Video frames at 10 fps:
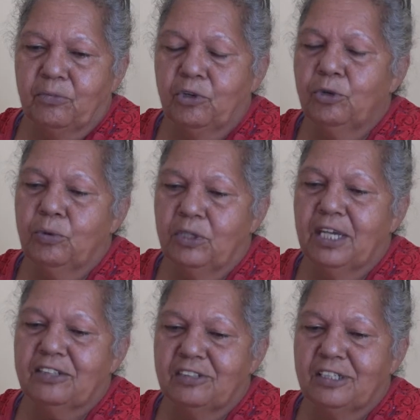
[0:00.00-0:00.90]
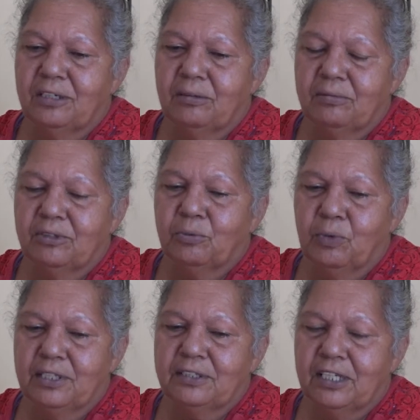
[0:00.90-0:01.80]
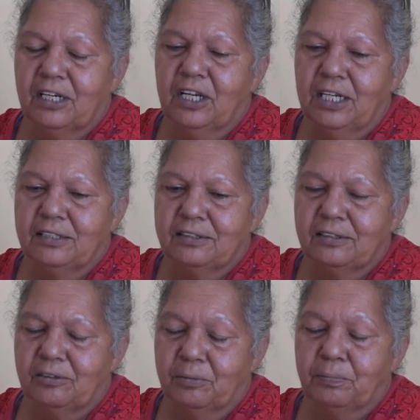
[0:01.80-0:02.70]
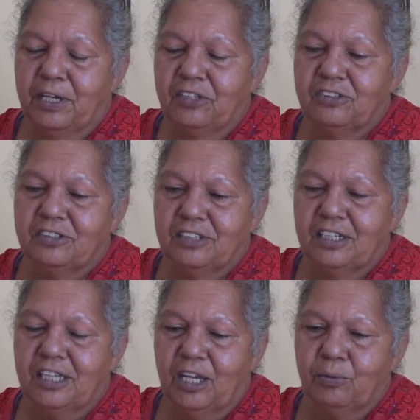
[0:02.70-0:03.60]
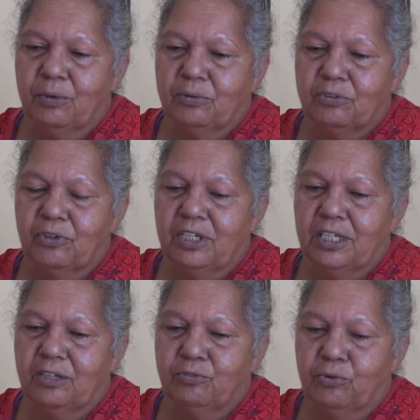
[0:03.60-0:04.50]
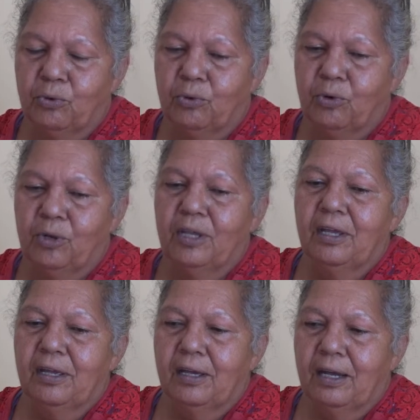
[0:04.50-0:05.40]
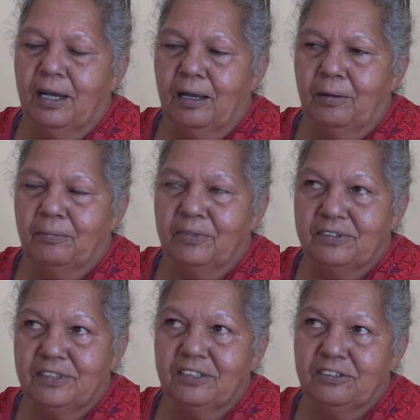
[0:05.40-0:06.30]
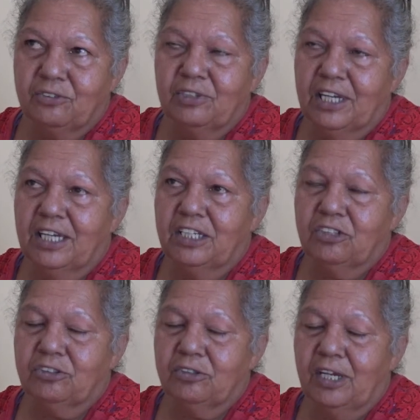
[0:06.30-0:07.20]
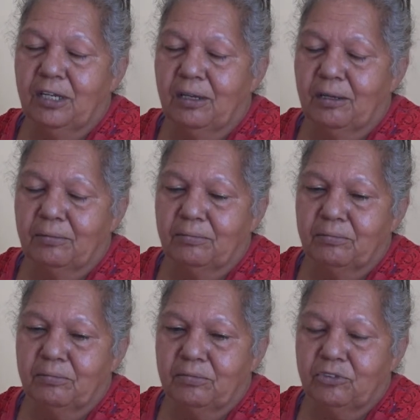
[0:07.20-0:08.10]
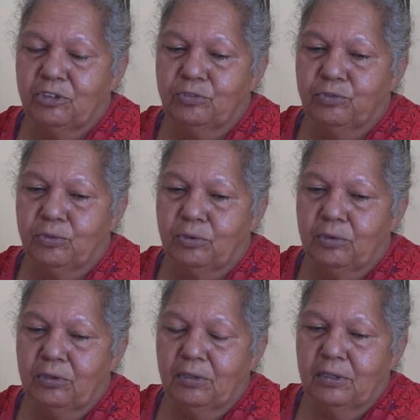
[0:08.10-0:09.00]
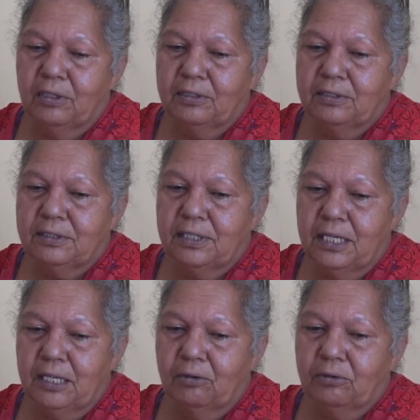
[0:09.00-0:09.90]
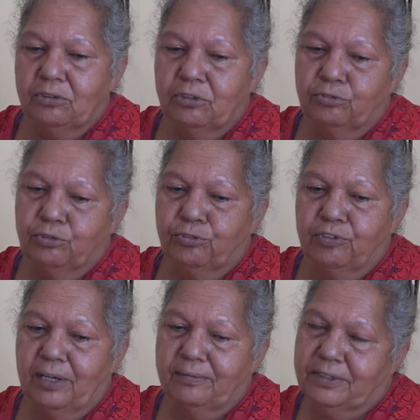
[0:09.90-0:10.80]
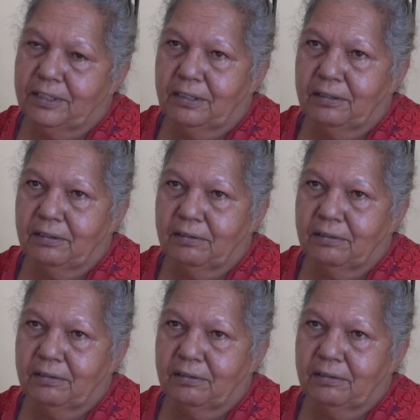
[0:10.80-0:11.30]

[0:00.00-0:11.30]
who were actually the clients of the patients that they were screening for diseases relating to 2,4-T or 2,4-5-T.